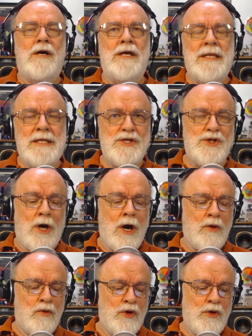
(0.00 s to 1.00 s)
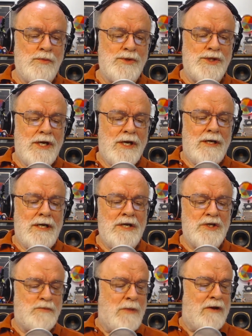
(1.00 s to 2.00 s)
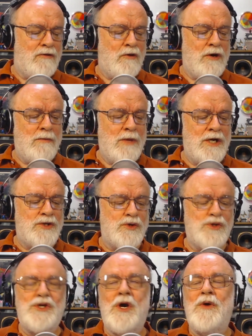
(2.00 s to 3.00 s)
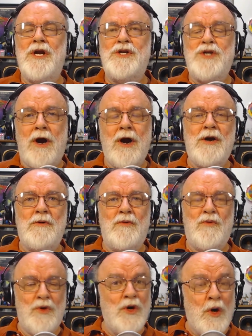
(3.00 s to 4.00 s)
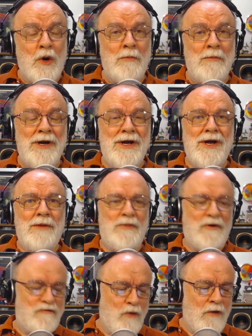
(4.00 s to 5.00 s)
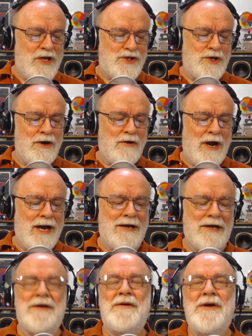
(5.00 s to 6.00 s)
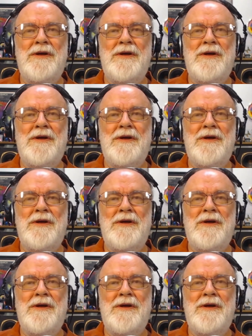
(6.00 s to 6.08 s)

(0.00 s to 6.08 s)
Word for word: in these dark rooms need to spend 30 minutes or so in a dark room before they start grading,